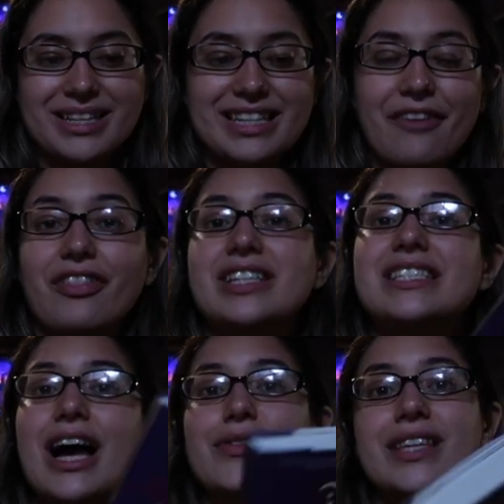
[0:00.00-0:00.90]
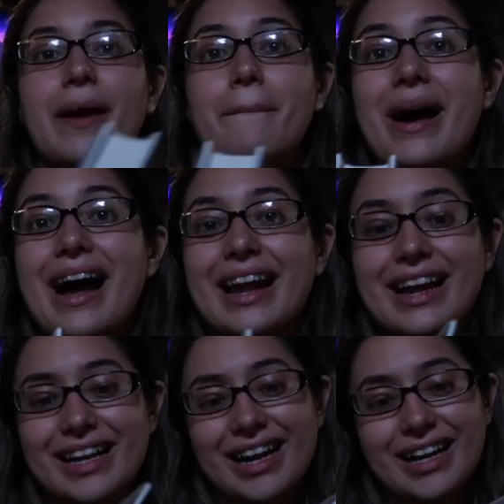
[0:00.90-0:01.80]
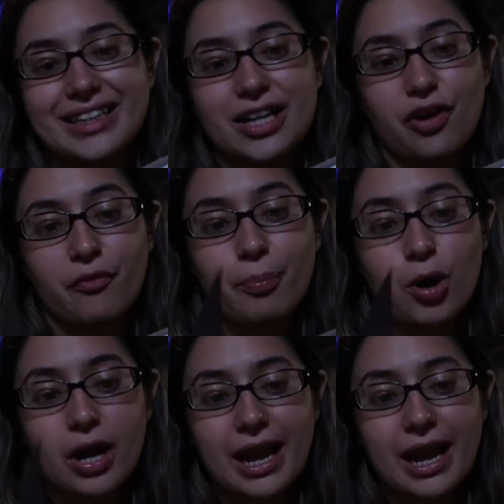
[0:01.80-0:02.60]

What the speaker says: Definitely sounds like my kind of book.